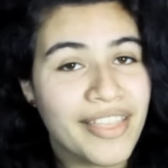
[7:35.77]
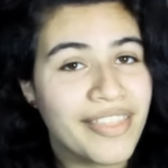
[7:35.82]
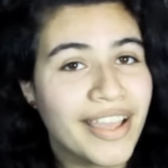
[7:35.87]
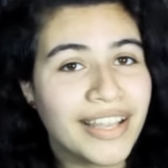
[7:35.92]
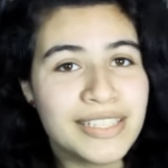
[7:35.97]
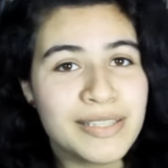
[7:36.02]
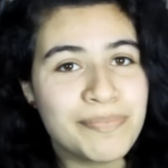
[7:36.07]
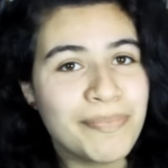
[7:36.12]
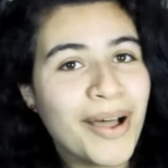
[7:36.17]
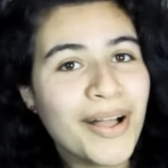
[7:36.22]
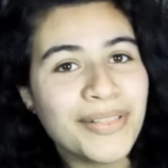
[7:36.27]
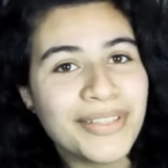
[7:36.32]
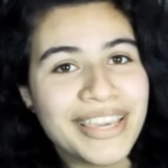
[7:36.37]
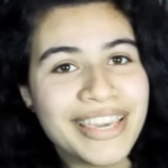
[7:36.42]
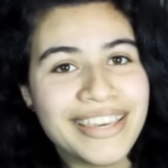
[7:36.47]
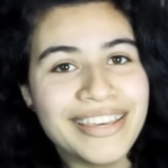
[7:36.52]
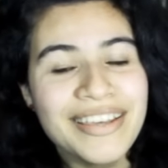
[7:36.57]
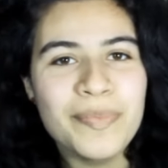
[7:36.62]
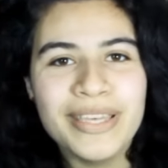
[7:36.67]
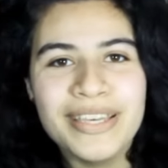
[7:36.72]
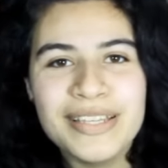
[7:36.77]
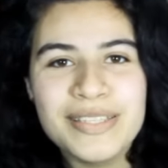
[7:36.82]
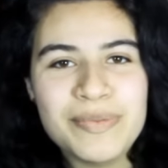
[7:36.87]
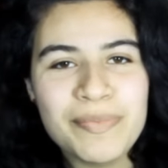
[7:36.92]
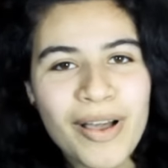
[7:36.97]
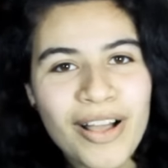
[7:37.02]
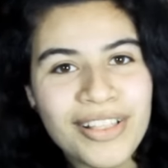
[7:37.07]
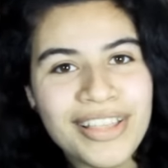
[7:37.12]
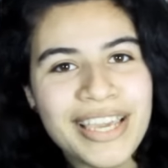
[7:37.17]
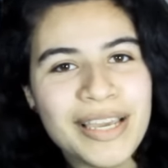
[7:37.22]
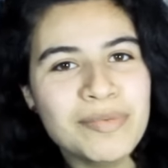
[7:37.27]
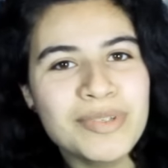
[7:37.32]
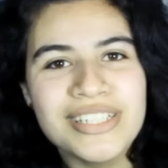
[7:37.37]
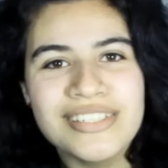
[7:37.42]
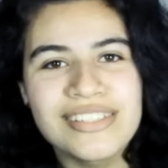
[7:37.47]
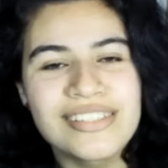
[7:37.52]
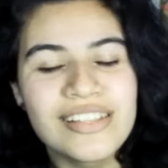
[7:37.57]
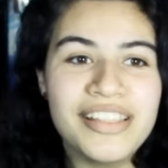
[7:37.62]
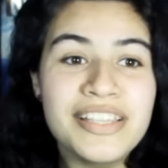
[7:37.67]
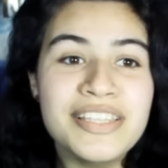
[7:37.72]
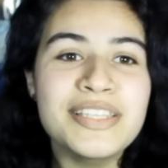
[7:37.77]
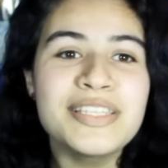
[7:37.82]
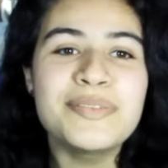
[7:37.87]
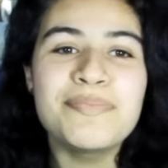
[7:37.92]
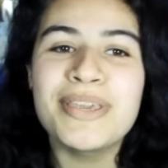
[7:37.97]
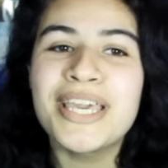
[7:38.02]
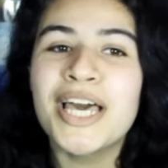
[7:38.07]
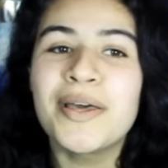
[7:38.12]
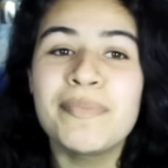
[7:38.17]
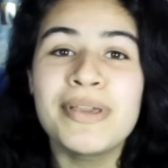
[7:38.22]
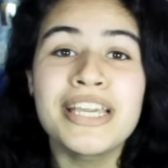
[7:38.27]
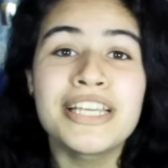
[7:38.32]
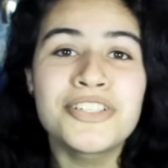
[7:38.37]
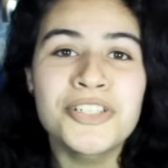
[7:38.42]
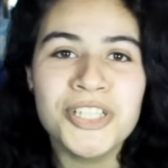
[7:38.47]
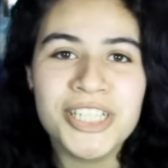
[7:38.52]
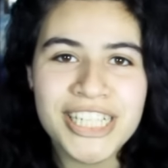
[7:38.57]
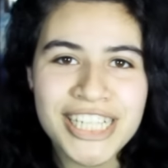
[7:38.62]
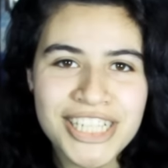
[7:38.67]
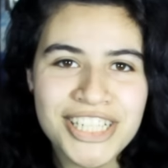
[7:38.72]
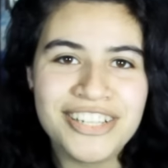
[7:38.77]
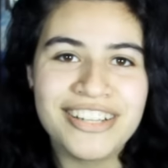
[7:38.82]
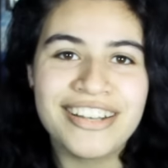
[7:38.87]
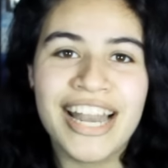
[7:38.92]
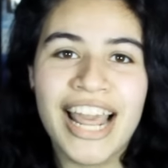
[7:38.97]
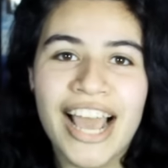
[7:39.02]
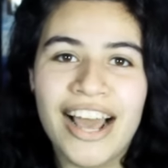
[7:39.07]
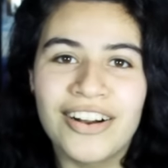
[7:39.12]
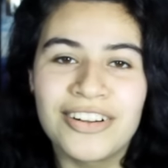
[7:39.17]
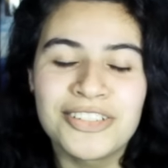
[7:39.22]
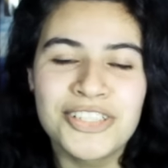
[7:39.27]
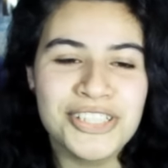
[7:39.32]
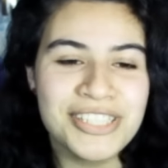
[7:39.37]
and that's Molly, because Molly, I'm just, this is becoming a tradition now.